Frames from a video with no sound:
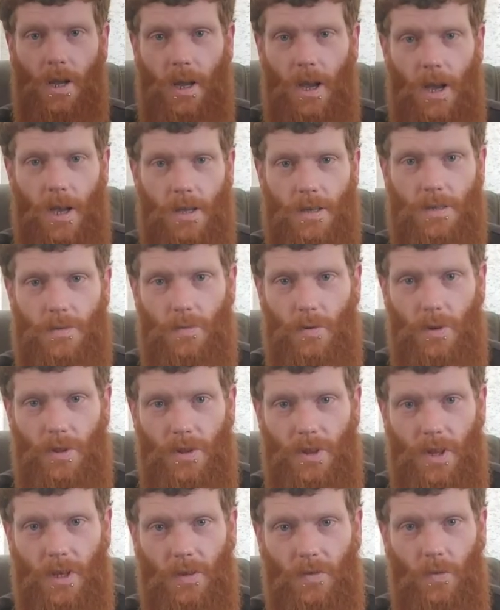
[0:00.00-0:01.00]
guys, well,
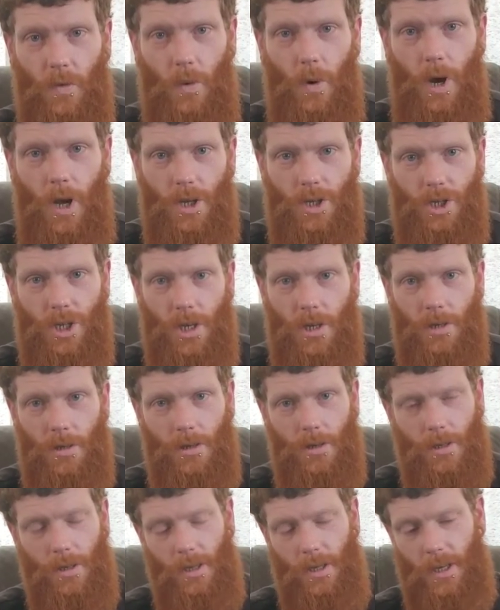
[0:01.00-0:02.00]
thanks for watching.
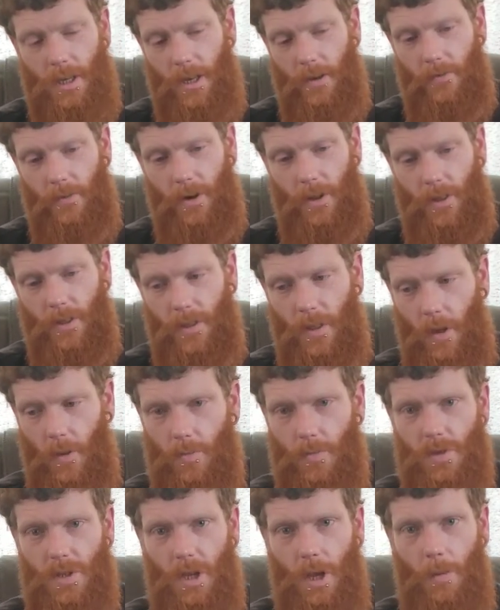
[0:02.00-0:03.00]
Give it a
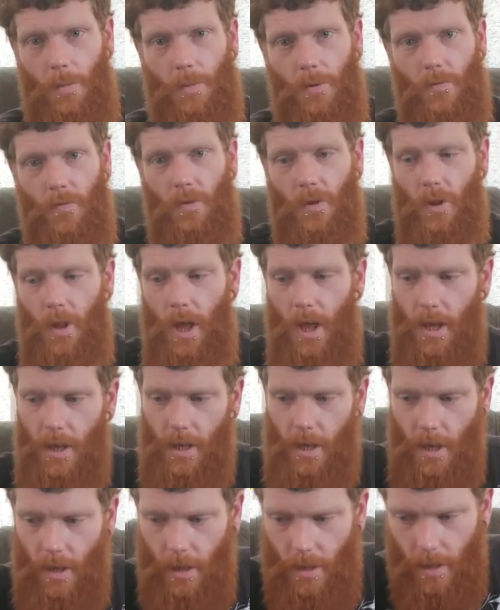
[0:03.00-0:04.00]
thumbs up if you like
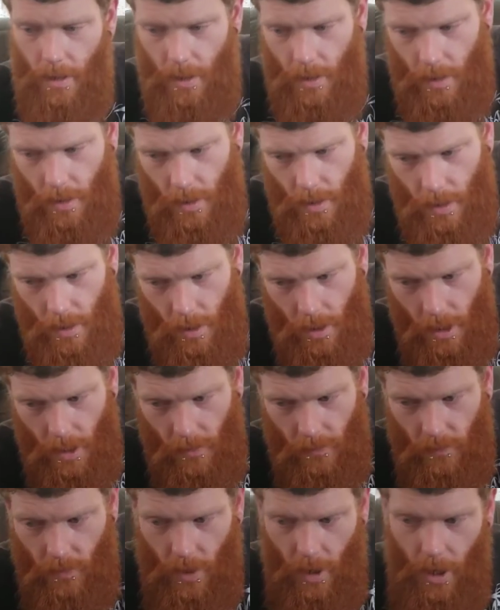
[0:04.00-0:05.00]
it.
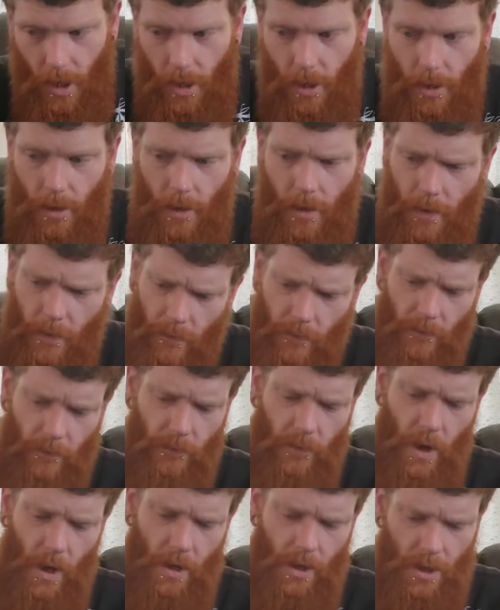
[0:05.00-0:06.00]
If not,
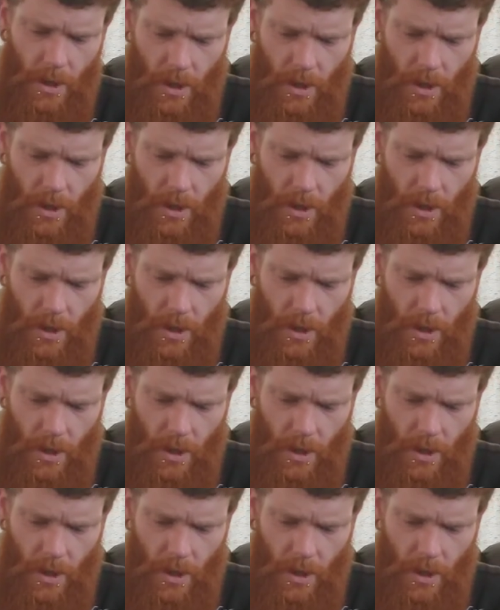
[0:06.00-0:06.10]
fuck